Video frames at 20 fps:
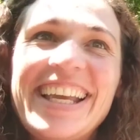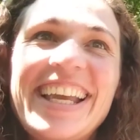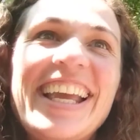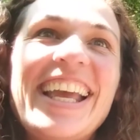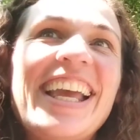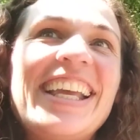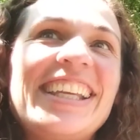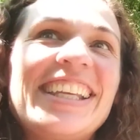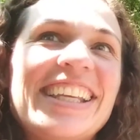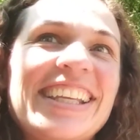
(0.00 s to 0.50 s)

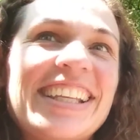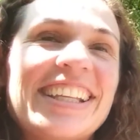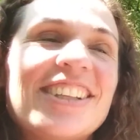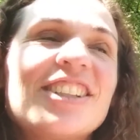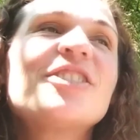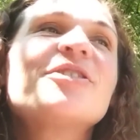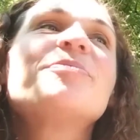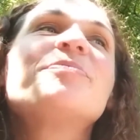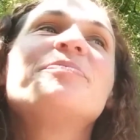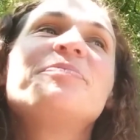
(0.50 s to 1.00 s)
pass
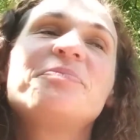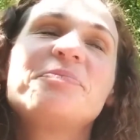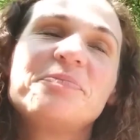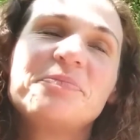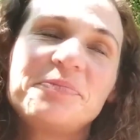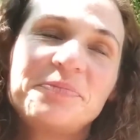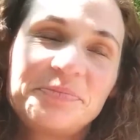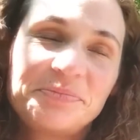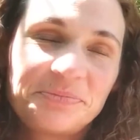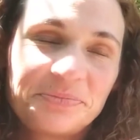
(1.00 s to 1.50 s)
out,
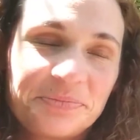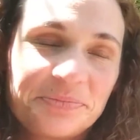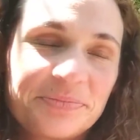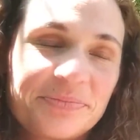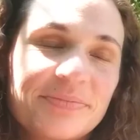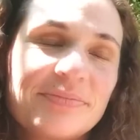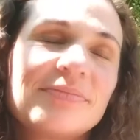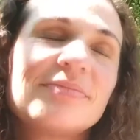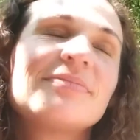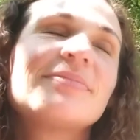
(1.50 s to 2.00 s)
pretty
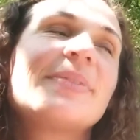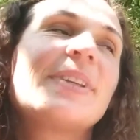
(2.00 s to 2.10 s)
much.